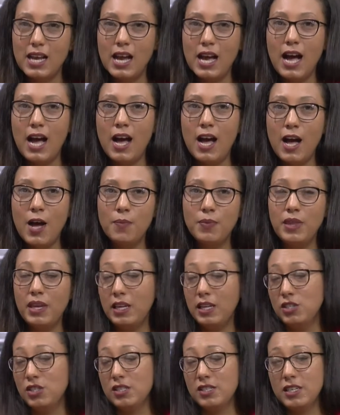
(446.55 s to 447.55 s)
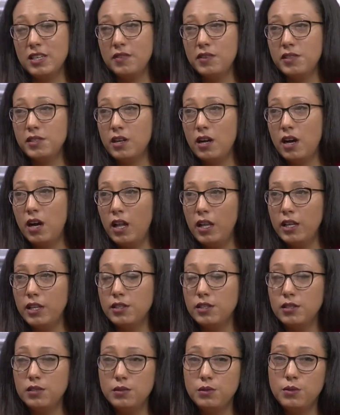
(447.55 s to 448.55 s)
Um, they could just give us a call at
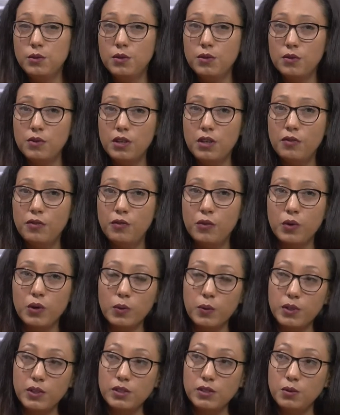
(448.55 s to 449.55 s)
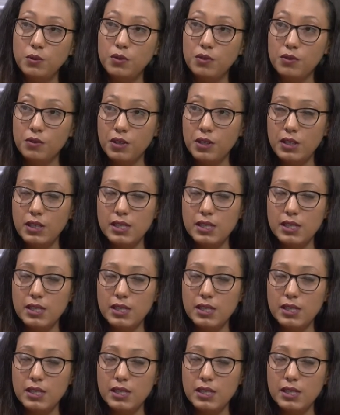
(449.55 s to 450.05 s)
223-4123,